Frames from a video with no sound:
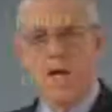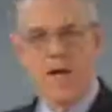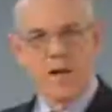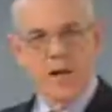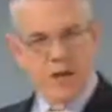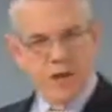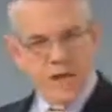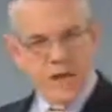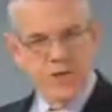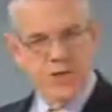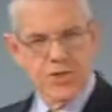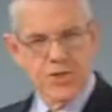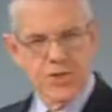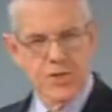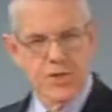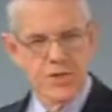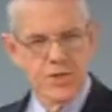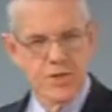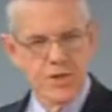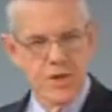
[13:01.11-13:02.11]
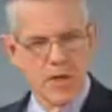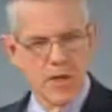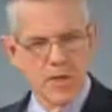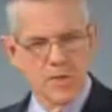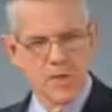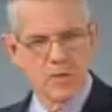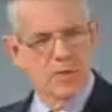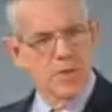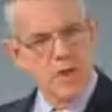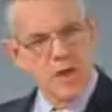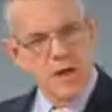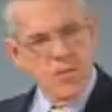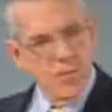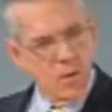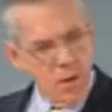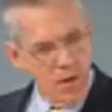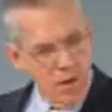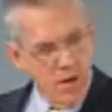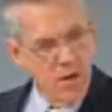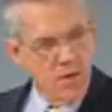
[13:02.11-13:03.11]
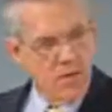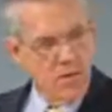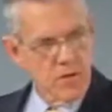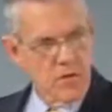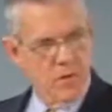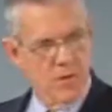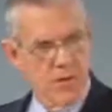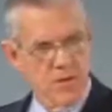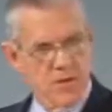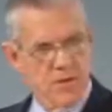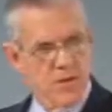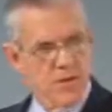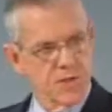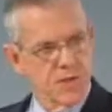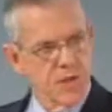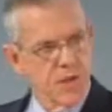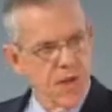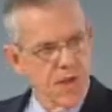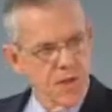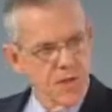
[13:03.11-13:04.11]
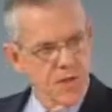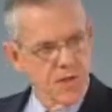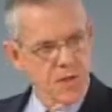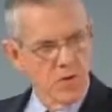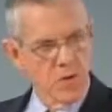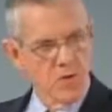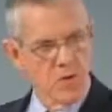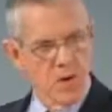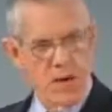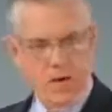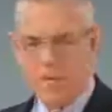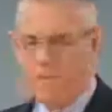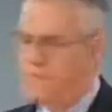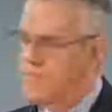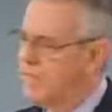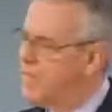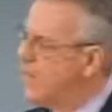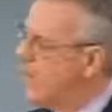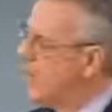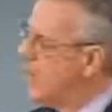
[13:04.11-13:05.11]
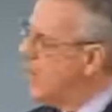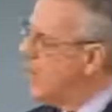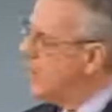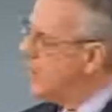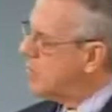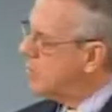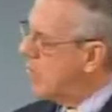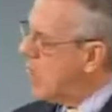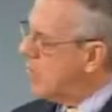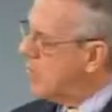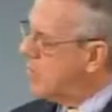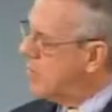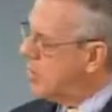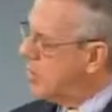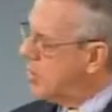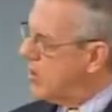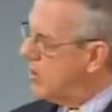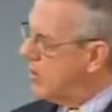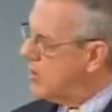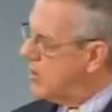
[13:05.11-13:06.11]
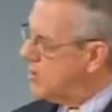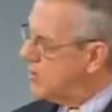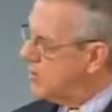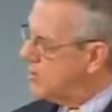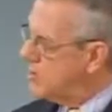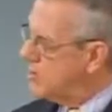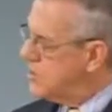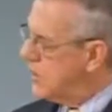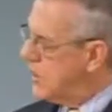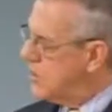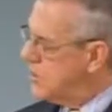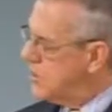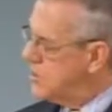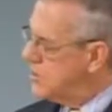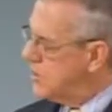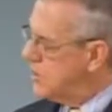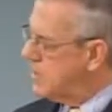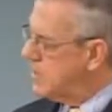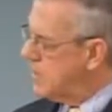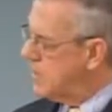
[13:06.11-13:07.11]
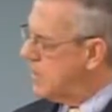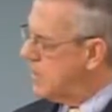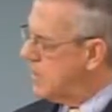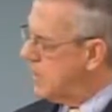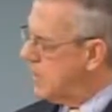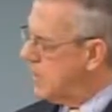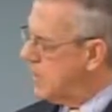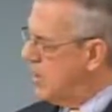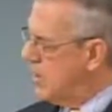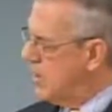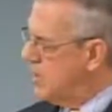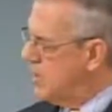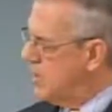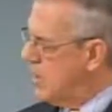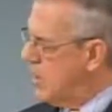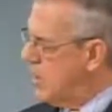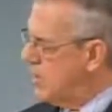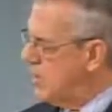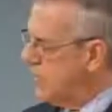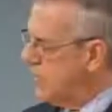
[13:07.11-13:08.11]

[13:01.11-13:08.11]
nature. So it's not a political question, it's an ethical one. Problem, though, is that you have to dig deeper and go down to the